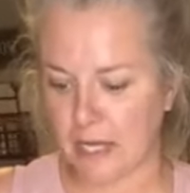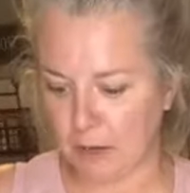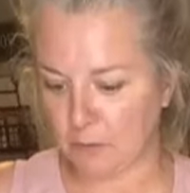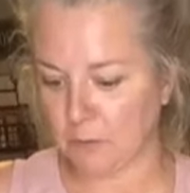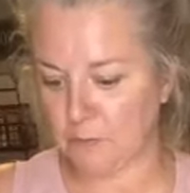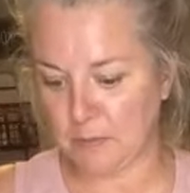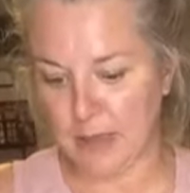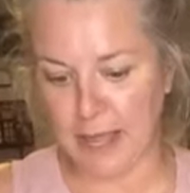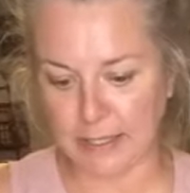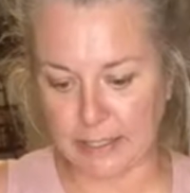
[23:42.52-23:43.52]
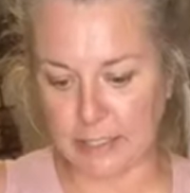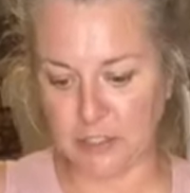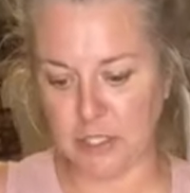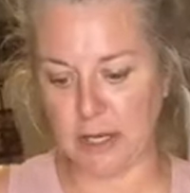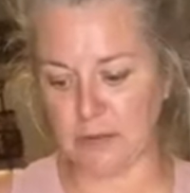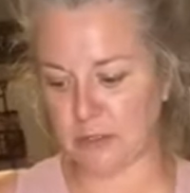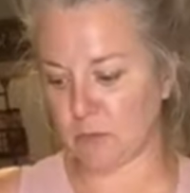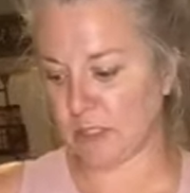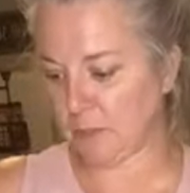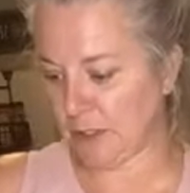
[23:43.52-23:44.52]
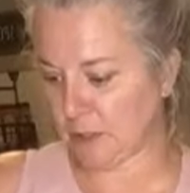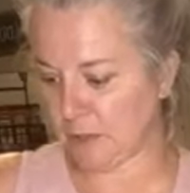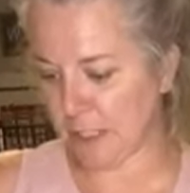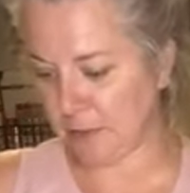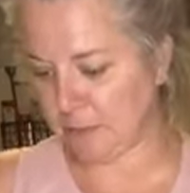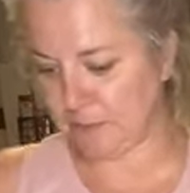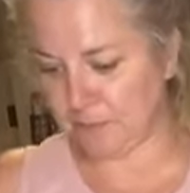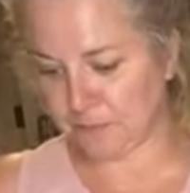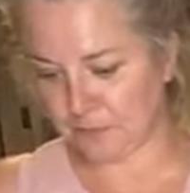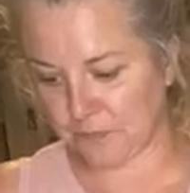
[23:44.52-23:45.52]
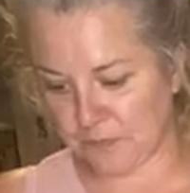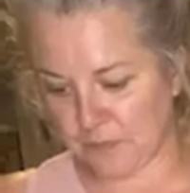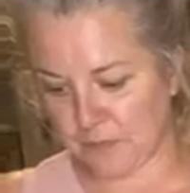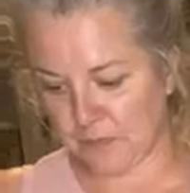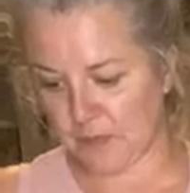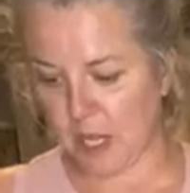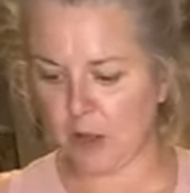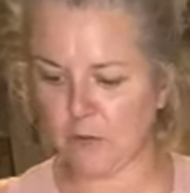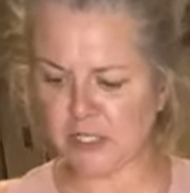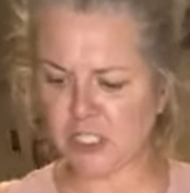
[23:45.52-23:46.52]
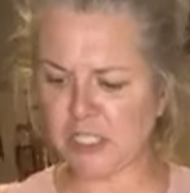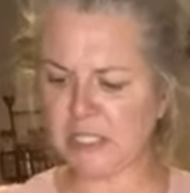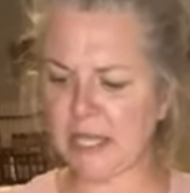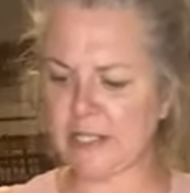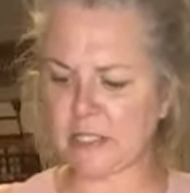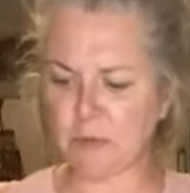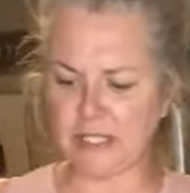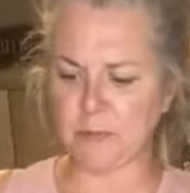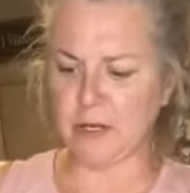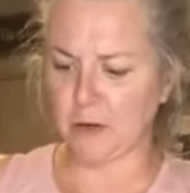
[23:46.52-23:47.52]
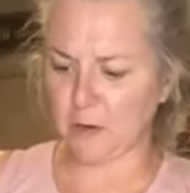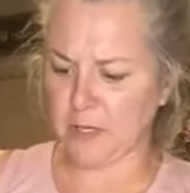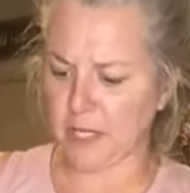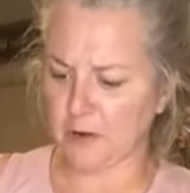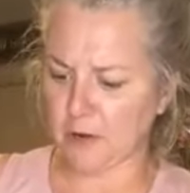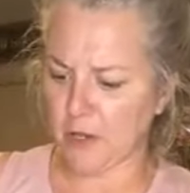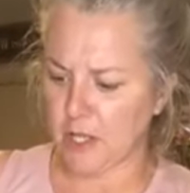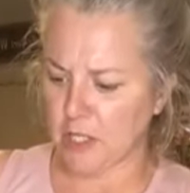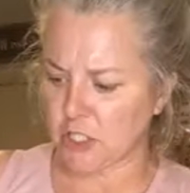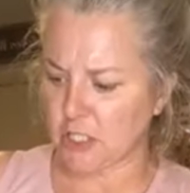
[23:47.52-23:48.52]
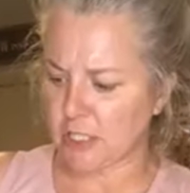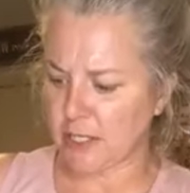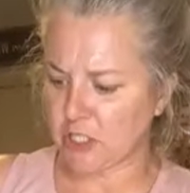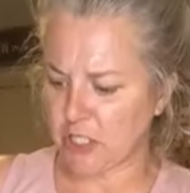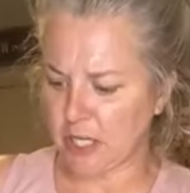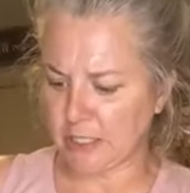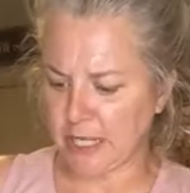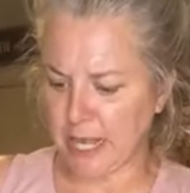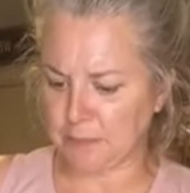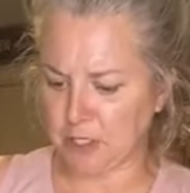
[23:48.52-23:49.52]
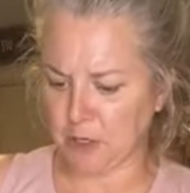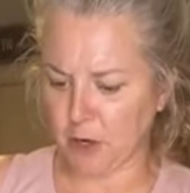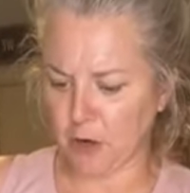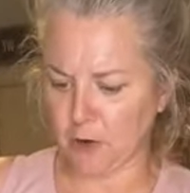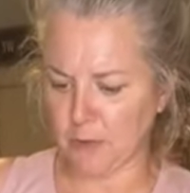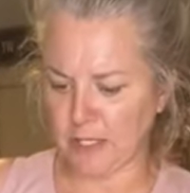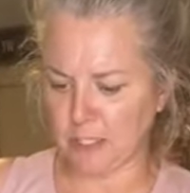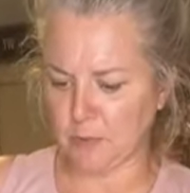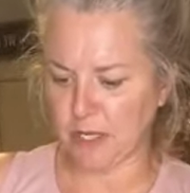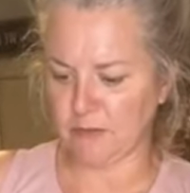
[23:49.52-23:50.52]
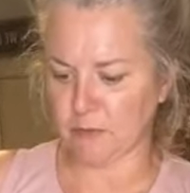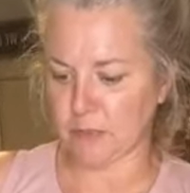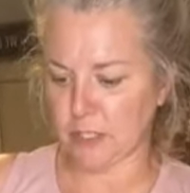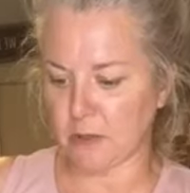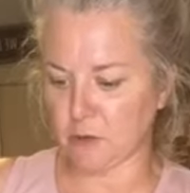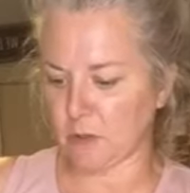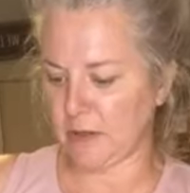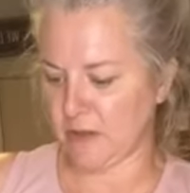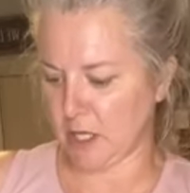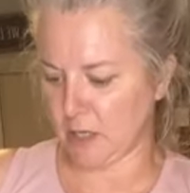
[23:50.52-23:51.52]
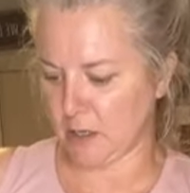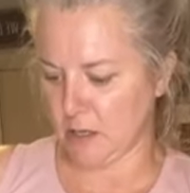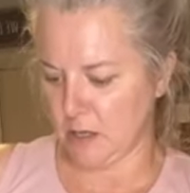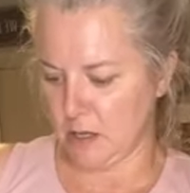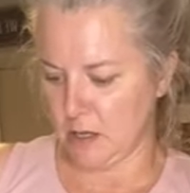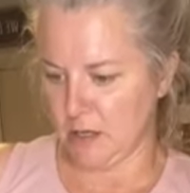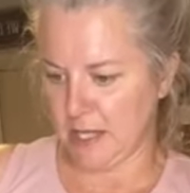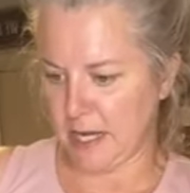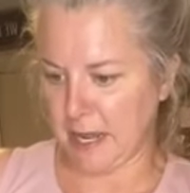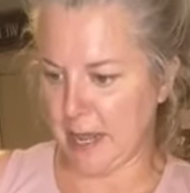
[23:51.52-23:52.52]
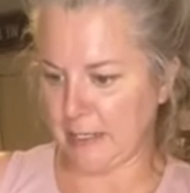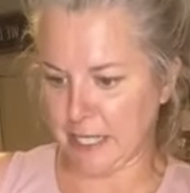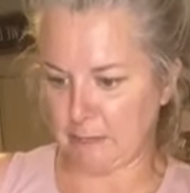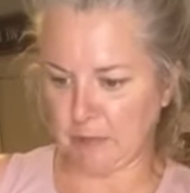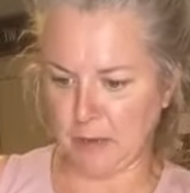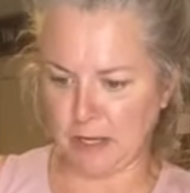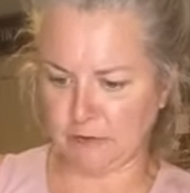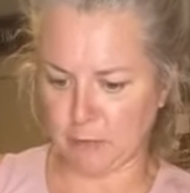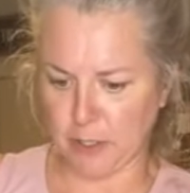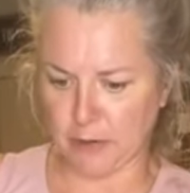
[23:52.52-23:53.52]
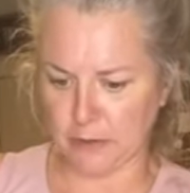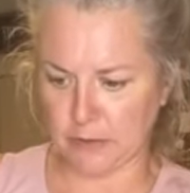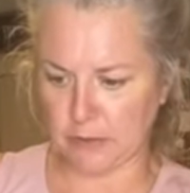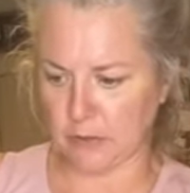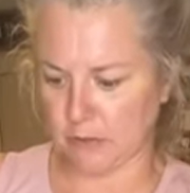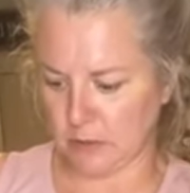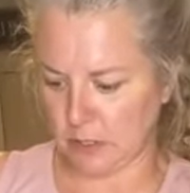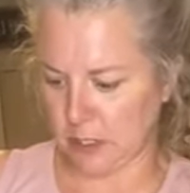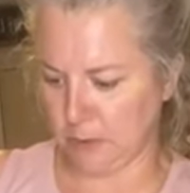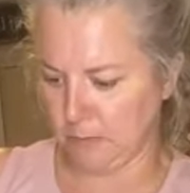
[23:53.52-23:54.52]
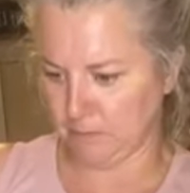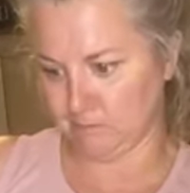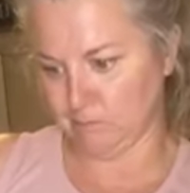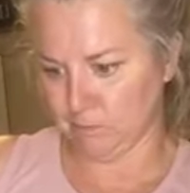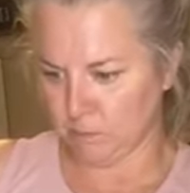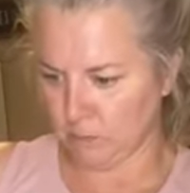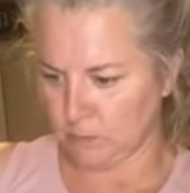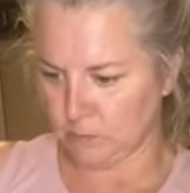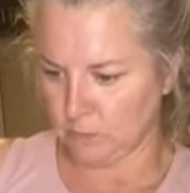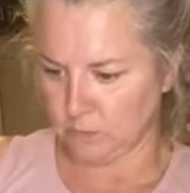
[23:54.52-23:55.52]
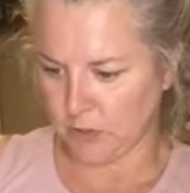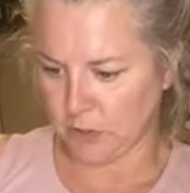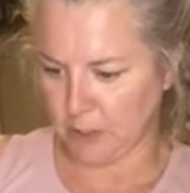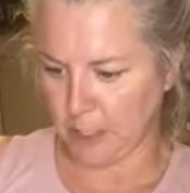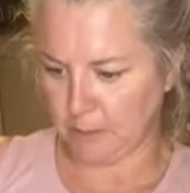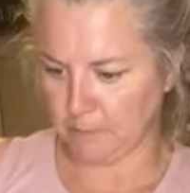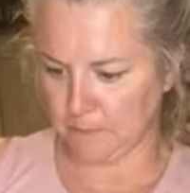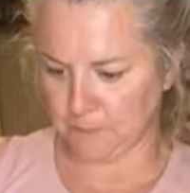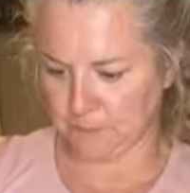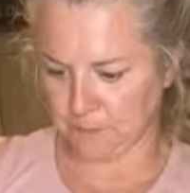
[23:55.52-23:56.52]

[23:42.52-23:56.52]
and I will be back and let you know how this recipe turns out. Oh, she says, the recipe girl here, she says she adapted her recipe from Southern Living. And I adapted mine from hers. So, there you go.